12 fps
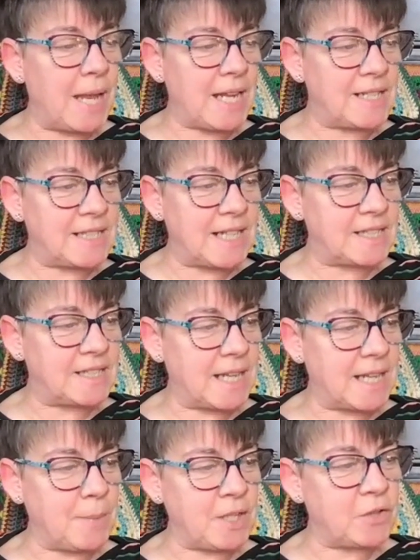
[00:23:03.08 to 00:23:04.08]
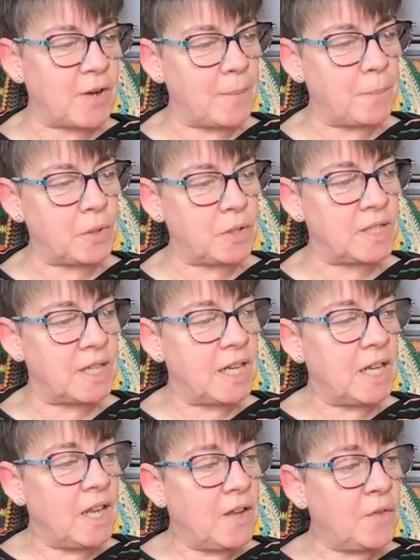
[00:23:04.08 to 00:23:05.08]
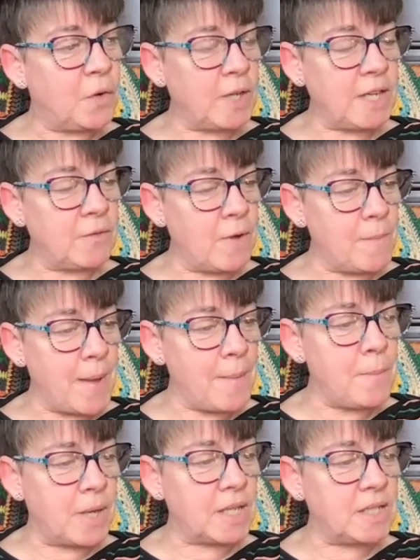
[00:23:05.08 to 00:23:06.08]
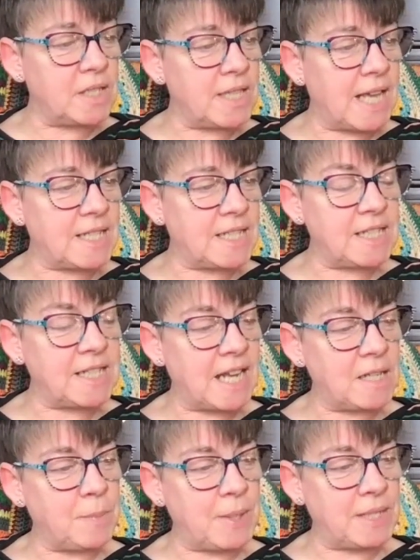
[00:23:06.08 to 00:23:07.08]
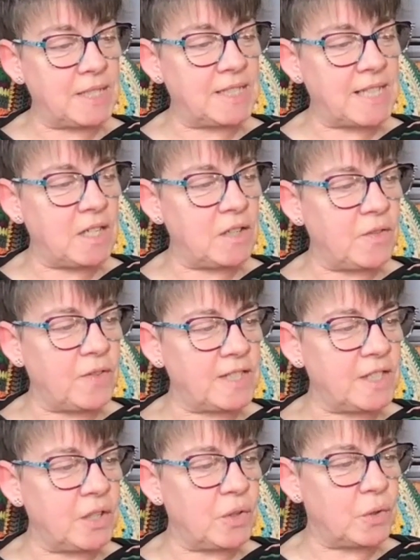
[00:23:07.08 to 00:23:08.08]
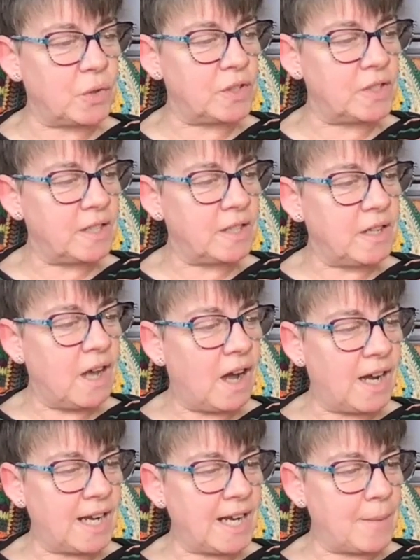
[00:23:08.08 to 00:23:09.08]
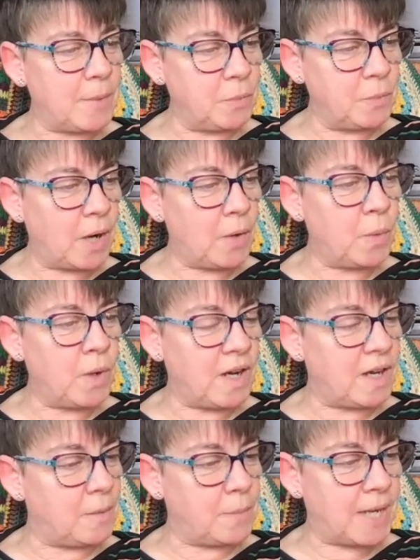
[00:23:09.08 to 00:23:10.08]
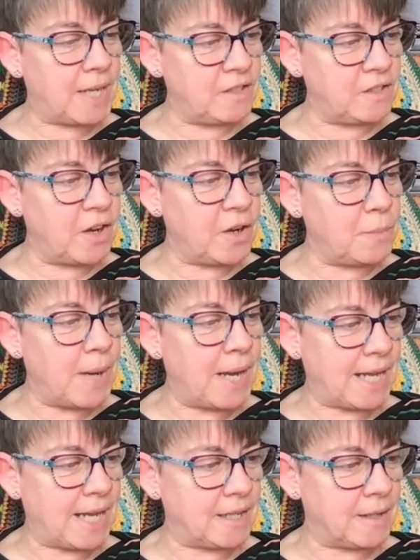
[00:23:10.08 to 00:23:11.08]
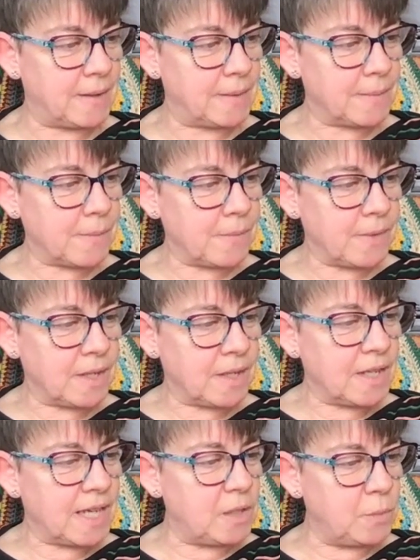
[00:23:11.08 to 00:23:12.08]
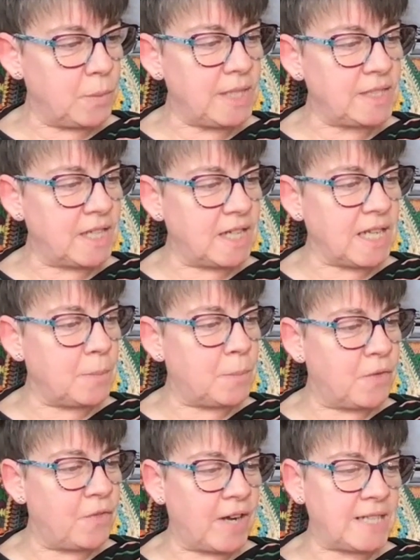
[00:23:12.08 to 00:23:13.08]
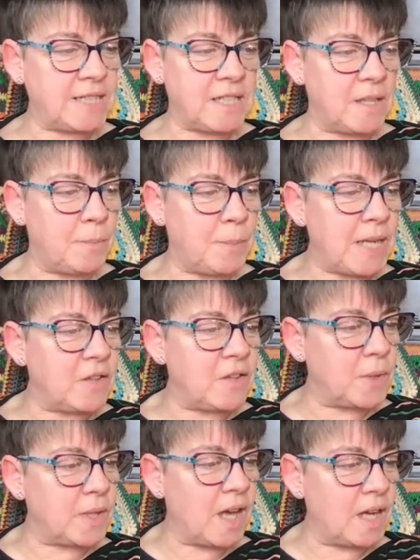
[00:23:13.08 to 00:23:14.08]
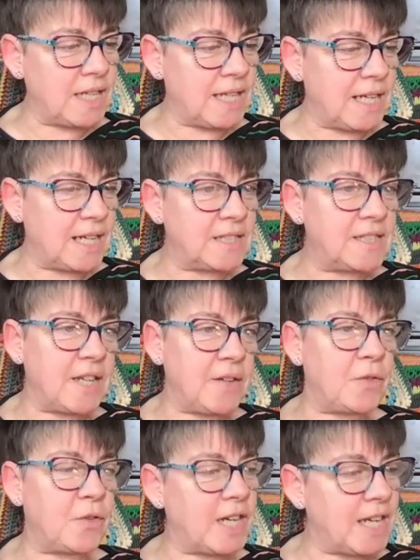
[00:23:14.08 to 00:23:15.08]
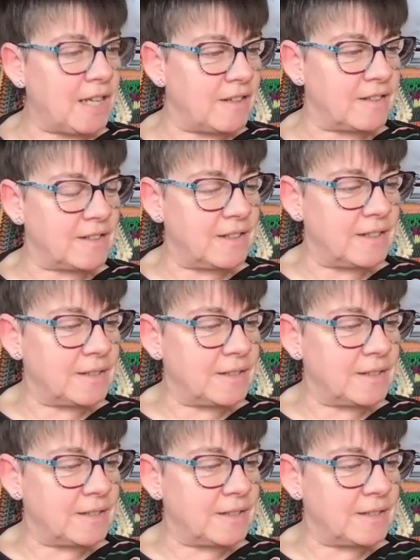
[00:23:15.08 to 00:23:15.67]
place, lest they be trampled. For he remembered that it had been said of his Lord, I am a worm and no man. In winter, he provided the bees with honey, lest they freeze.